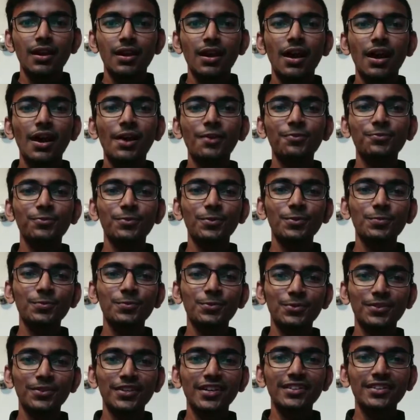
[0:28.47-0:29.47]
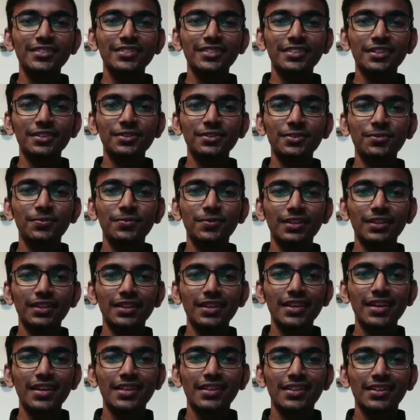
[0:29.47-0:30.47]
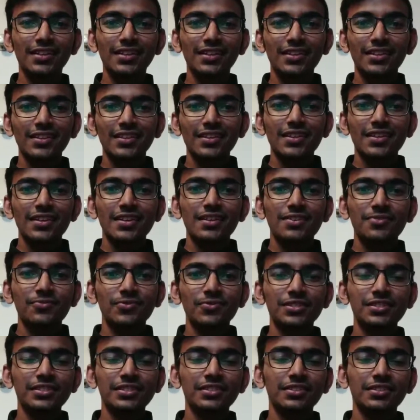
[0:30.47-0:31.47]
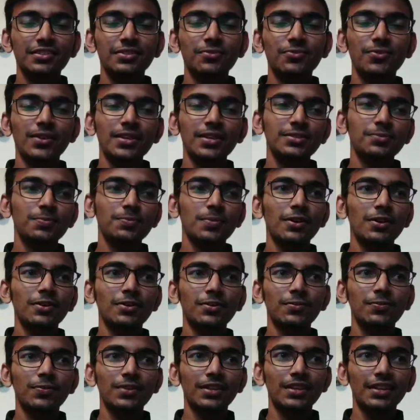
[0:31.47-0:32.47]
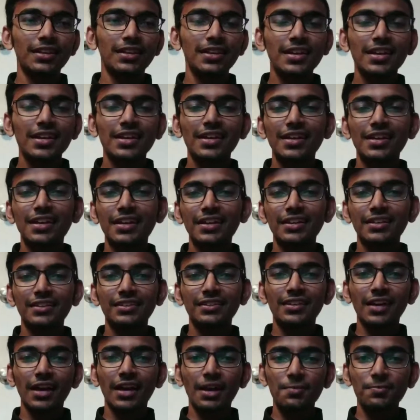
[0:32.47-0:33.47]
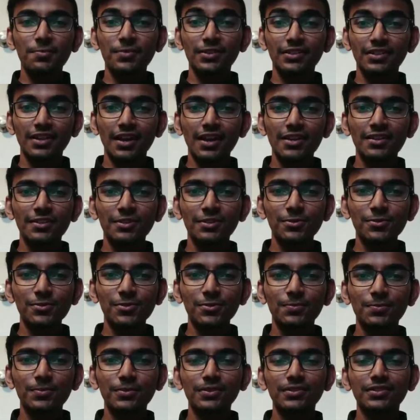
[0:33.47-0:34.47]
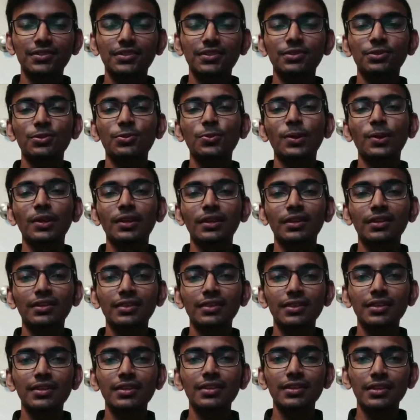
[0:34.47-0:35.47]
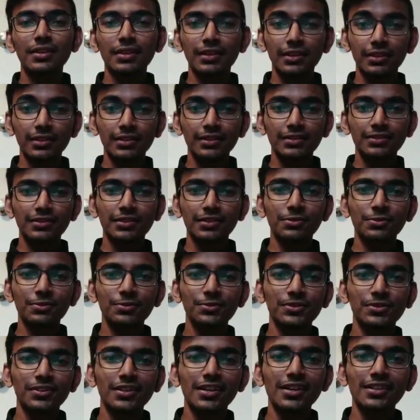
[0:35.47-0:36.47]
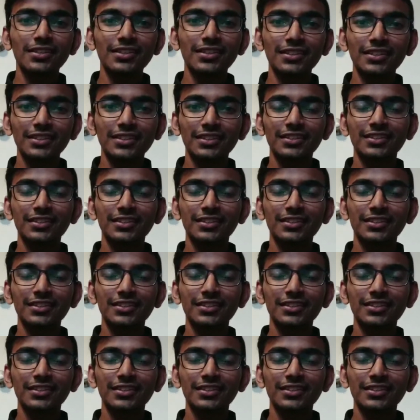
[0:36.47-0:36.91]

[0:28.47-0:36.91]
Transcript: I'm from Gujarat state of India, which is in the west part of India, and I'm a trilingual person knowing Hindi, English, and Gujarati.